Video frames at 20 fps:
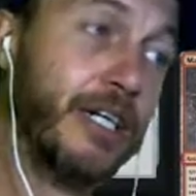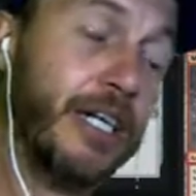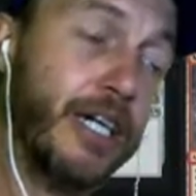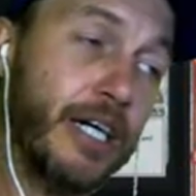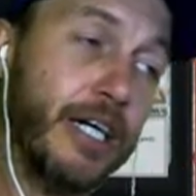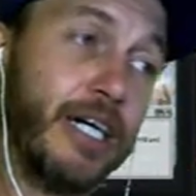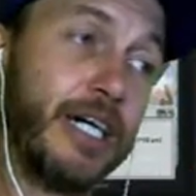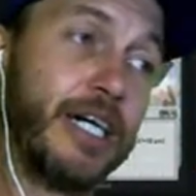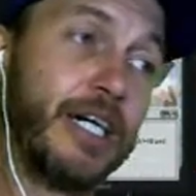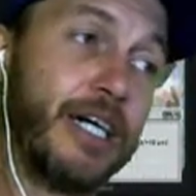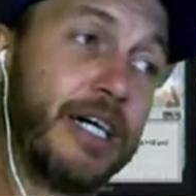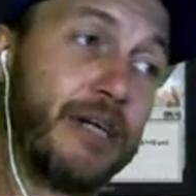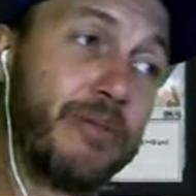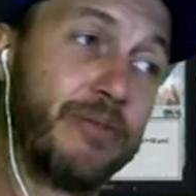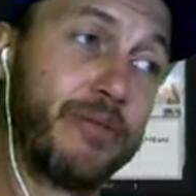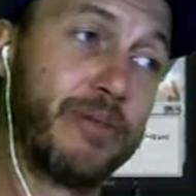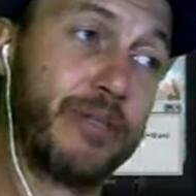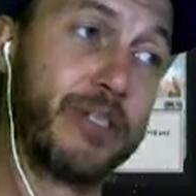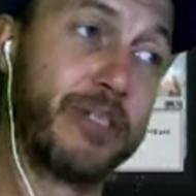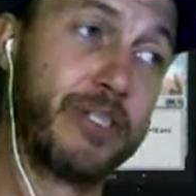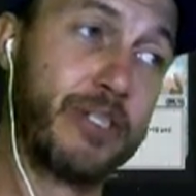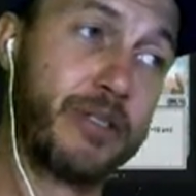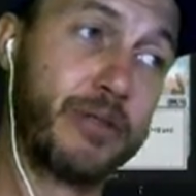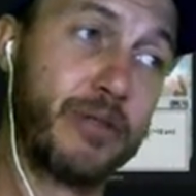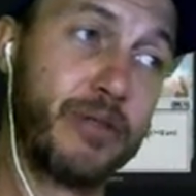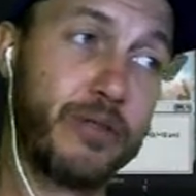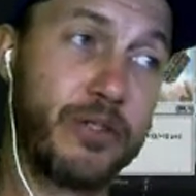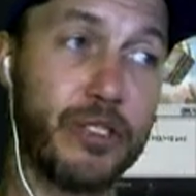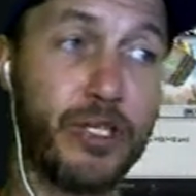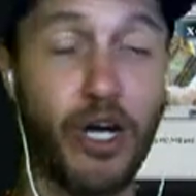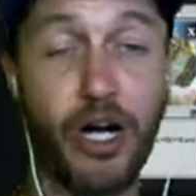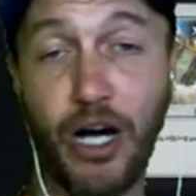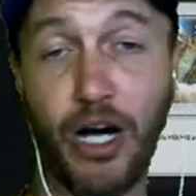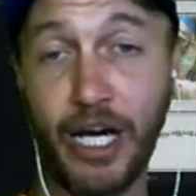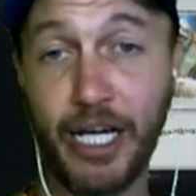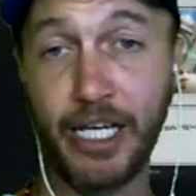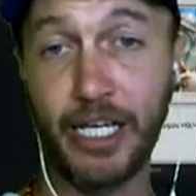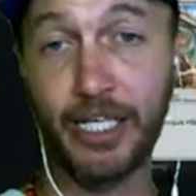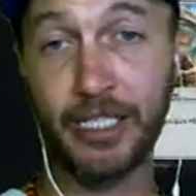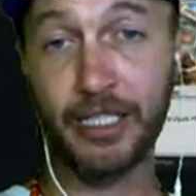The
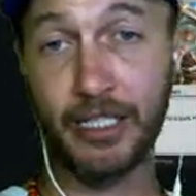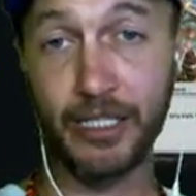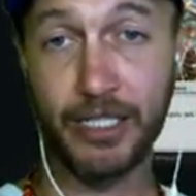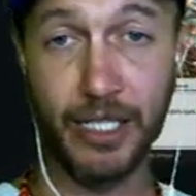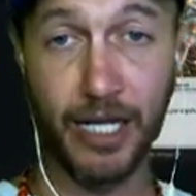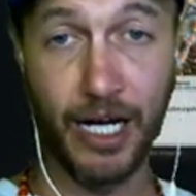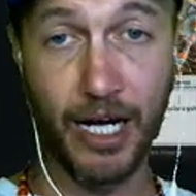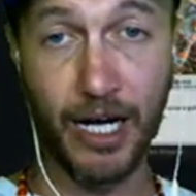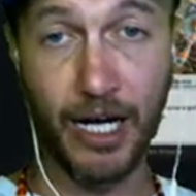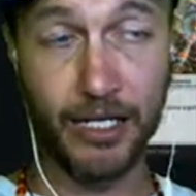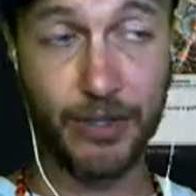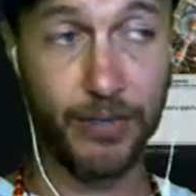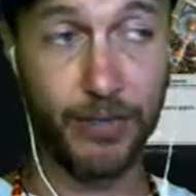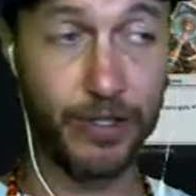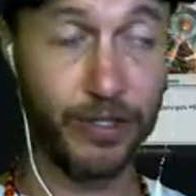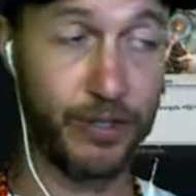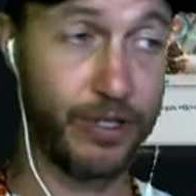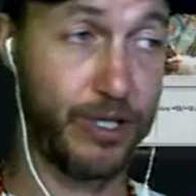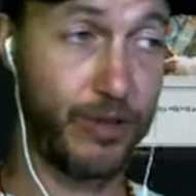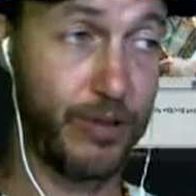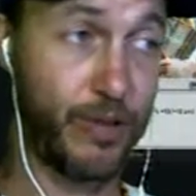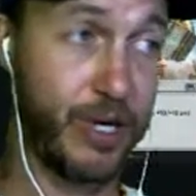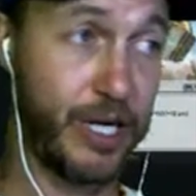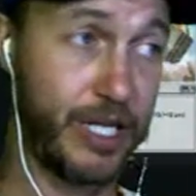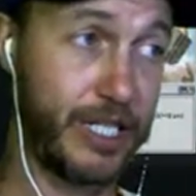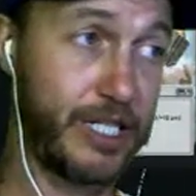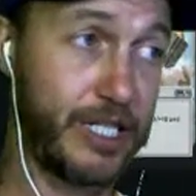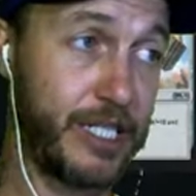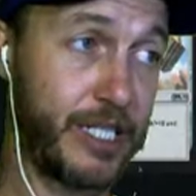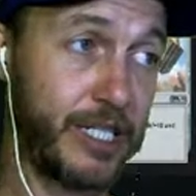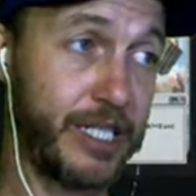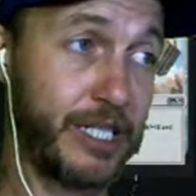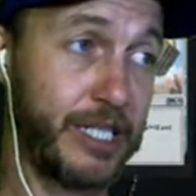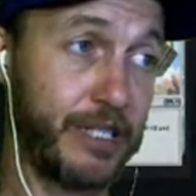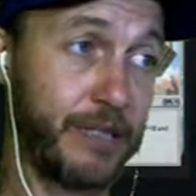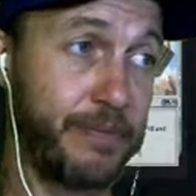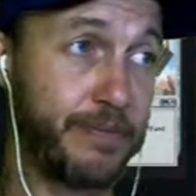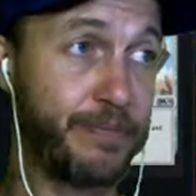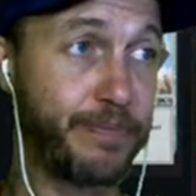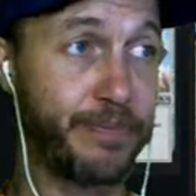tie-in Khan, we all know why he's in here.
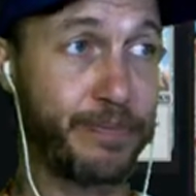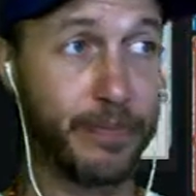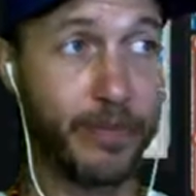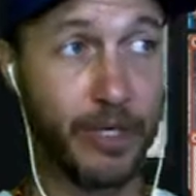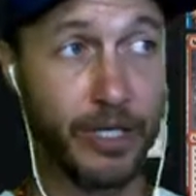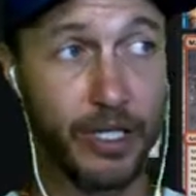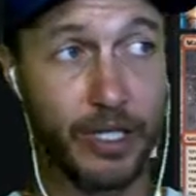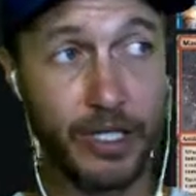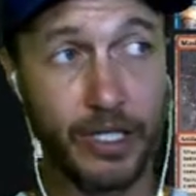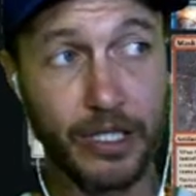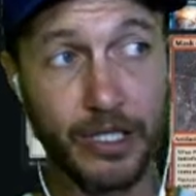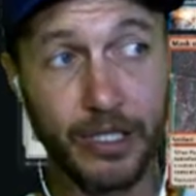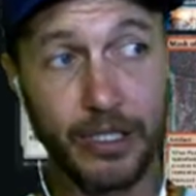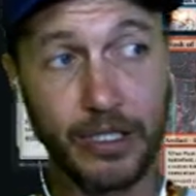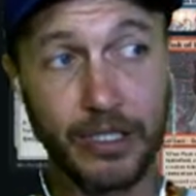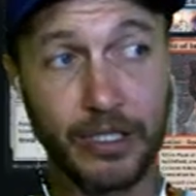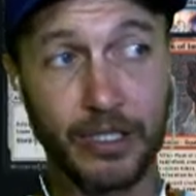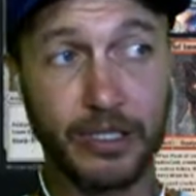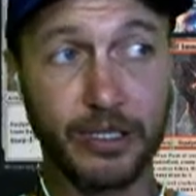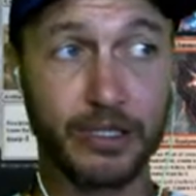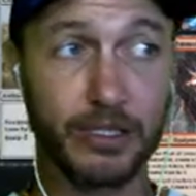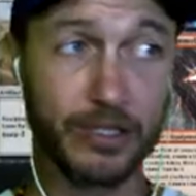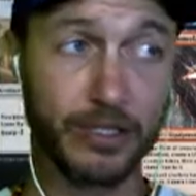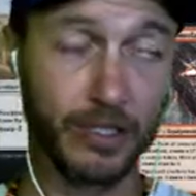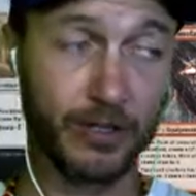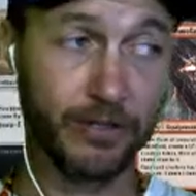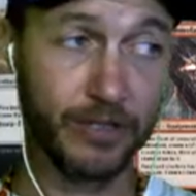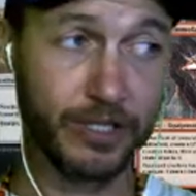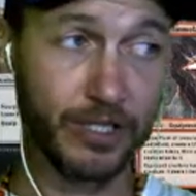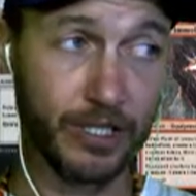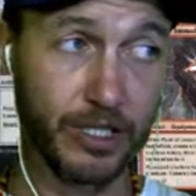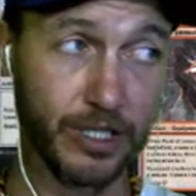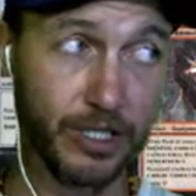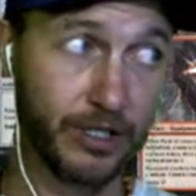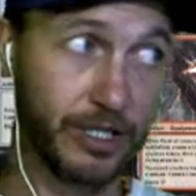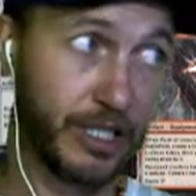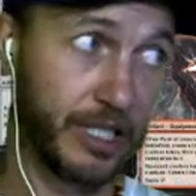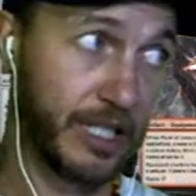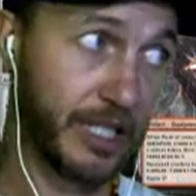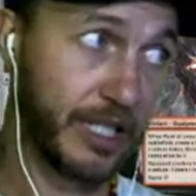You can obviously go
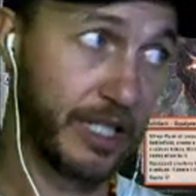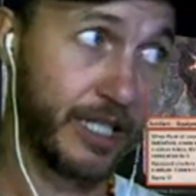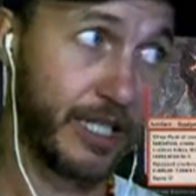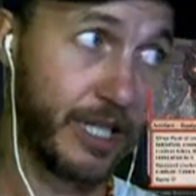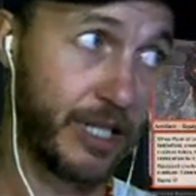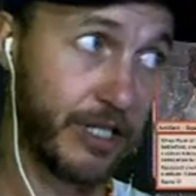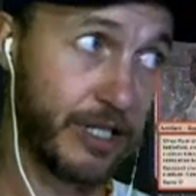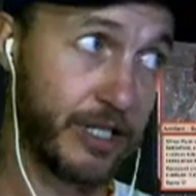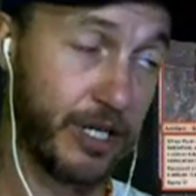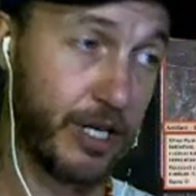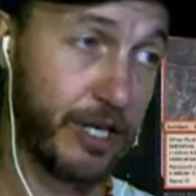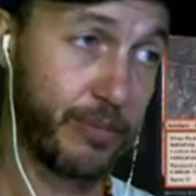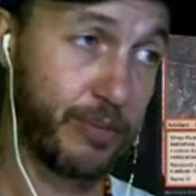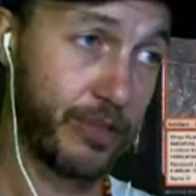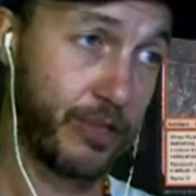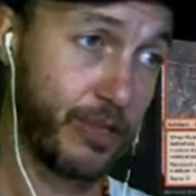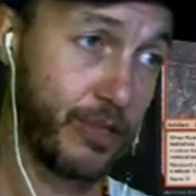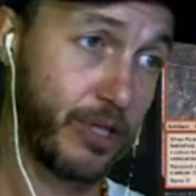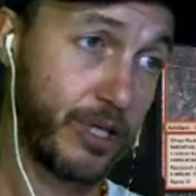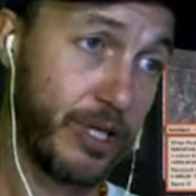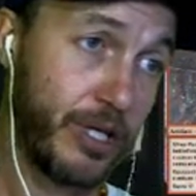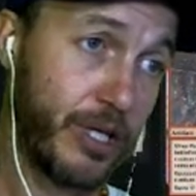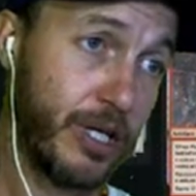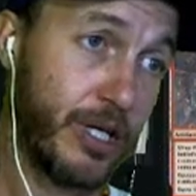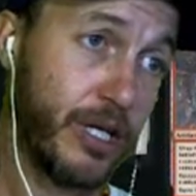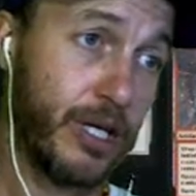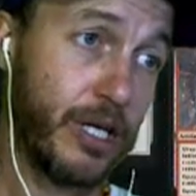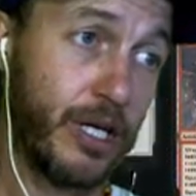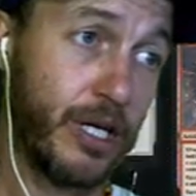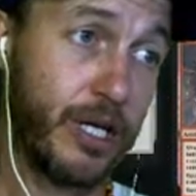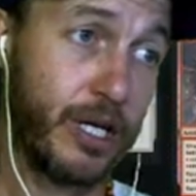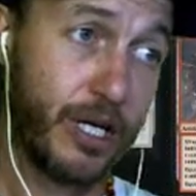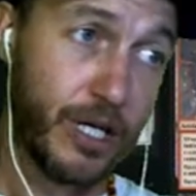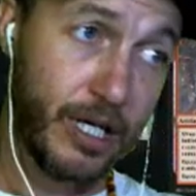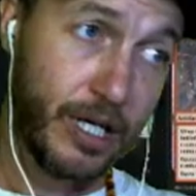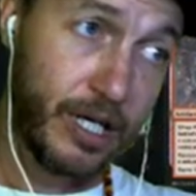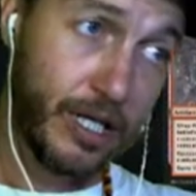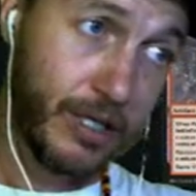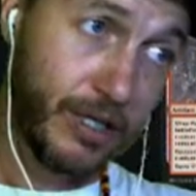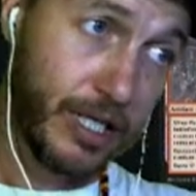digging in our sideboard
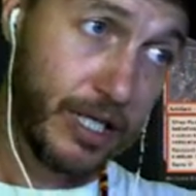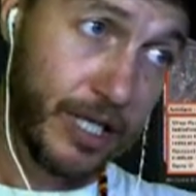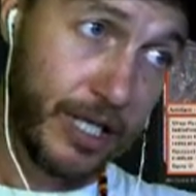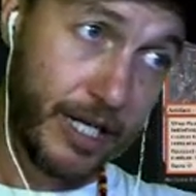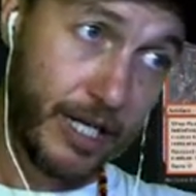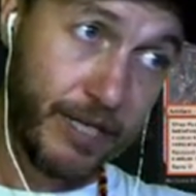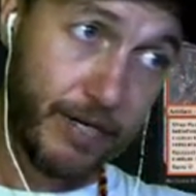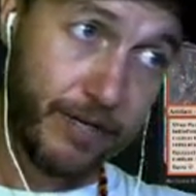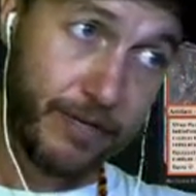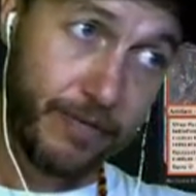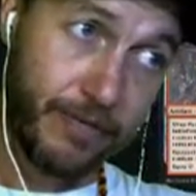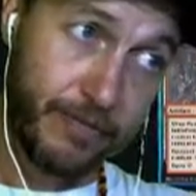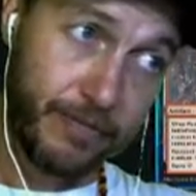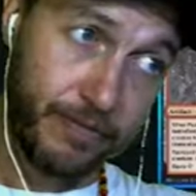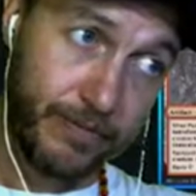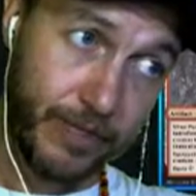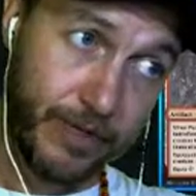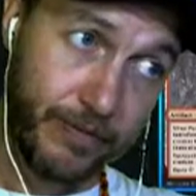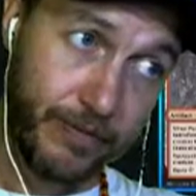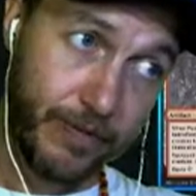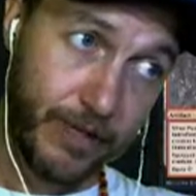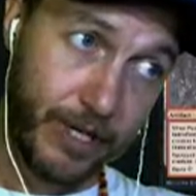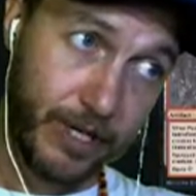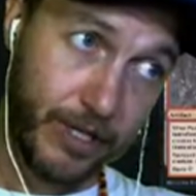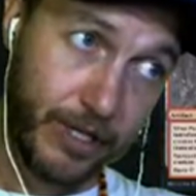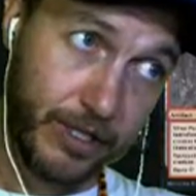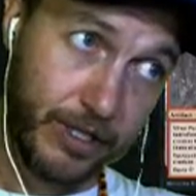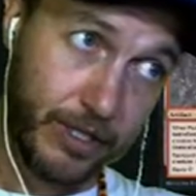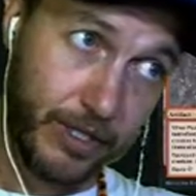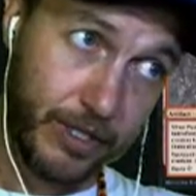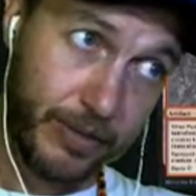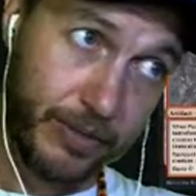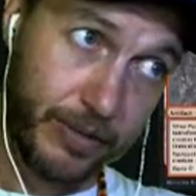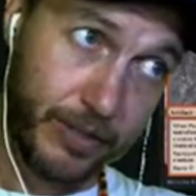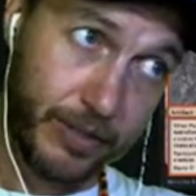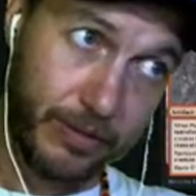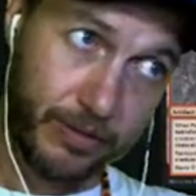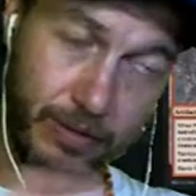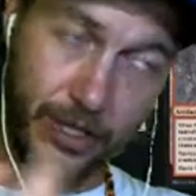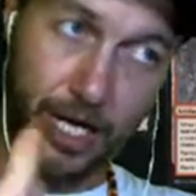and get our
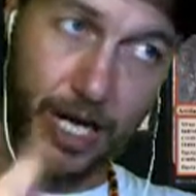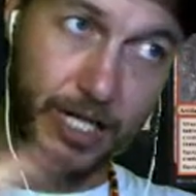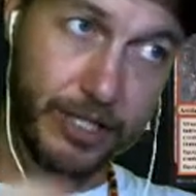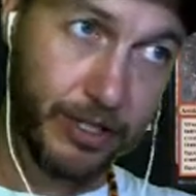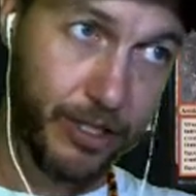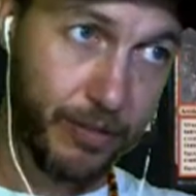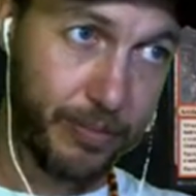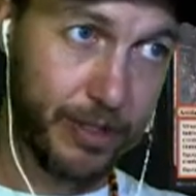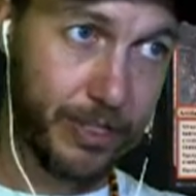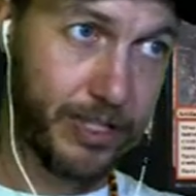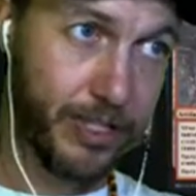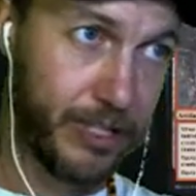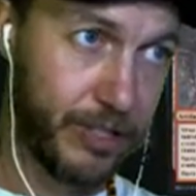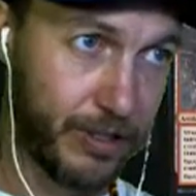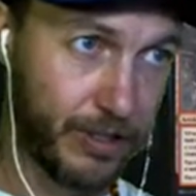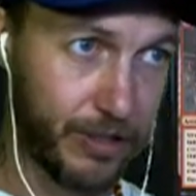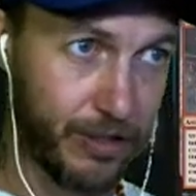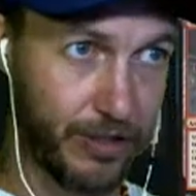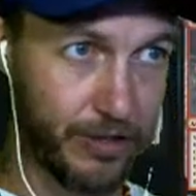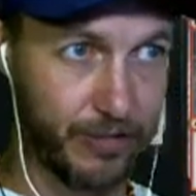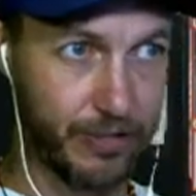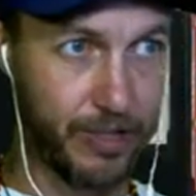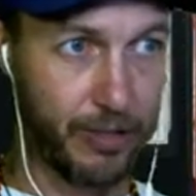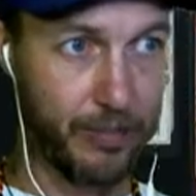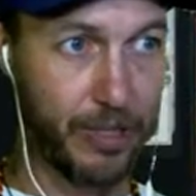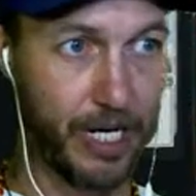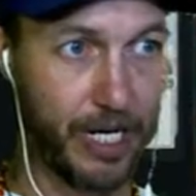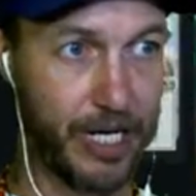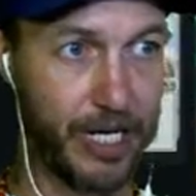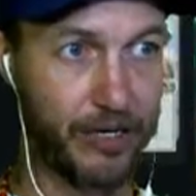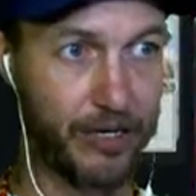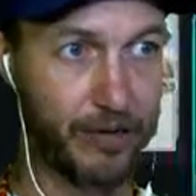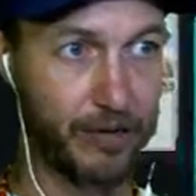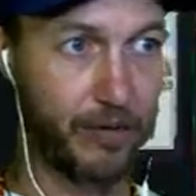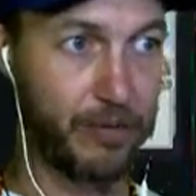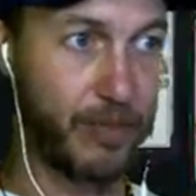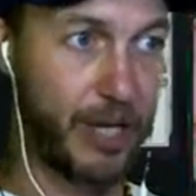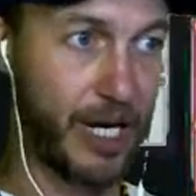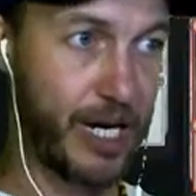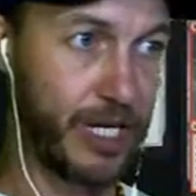the last copy of our blade or
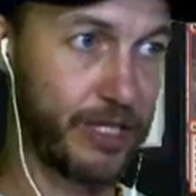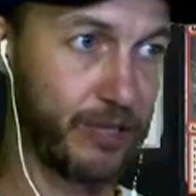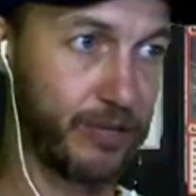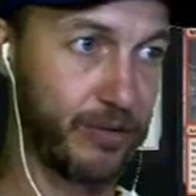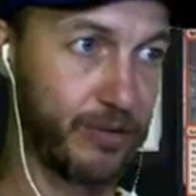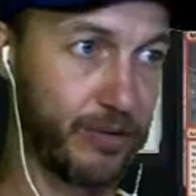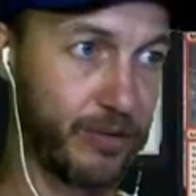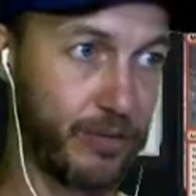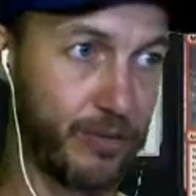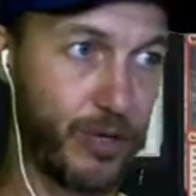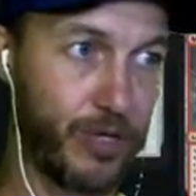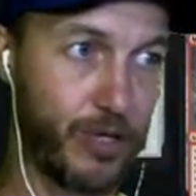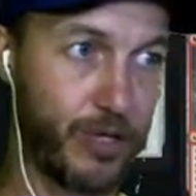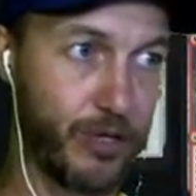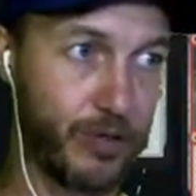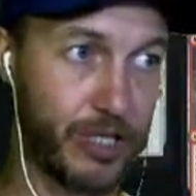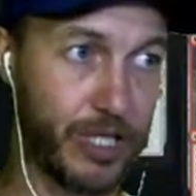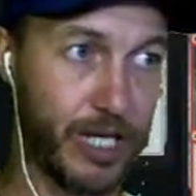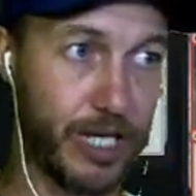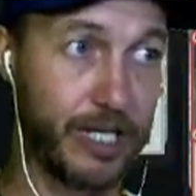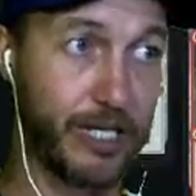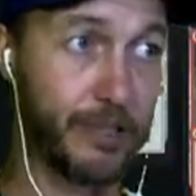mask or wand or tank,